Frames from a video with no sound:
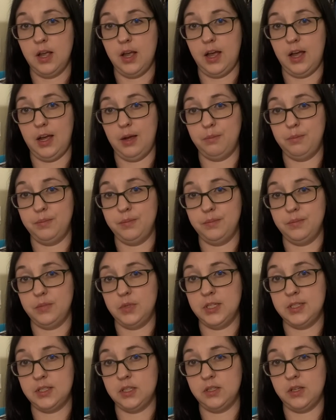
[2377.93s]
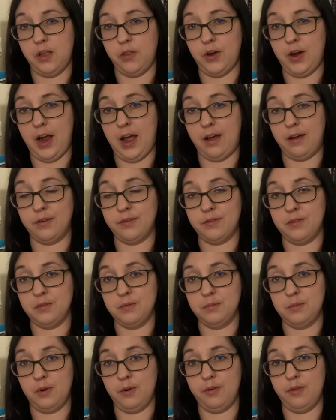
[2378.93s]
Um, this is the other half
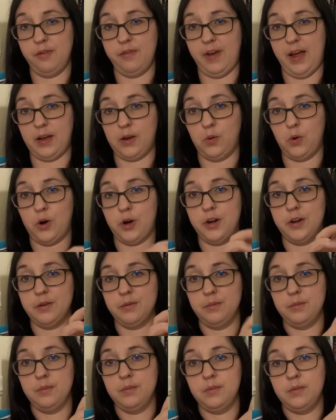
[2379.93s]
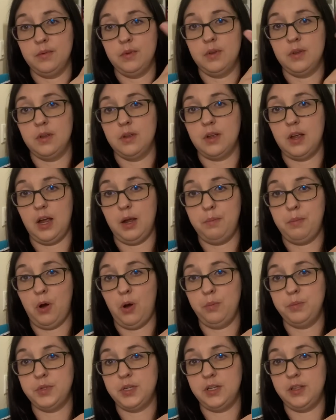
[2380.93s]
of the fat core. I
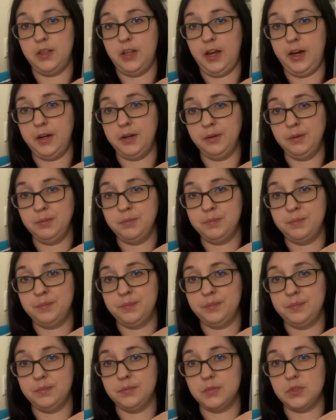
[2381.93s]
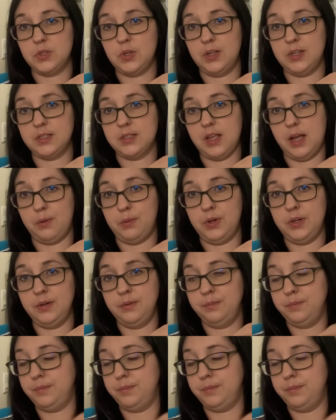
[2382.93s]
popped in there, so that's that one.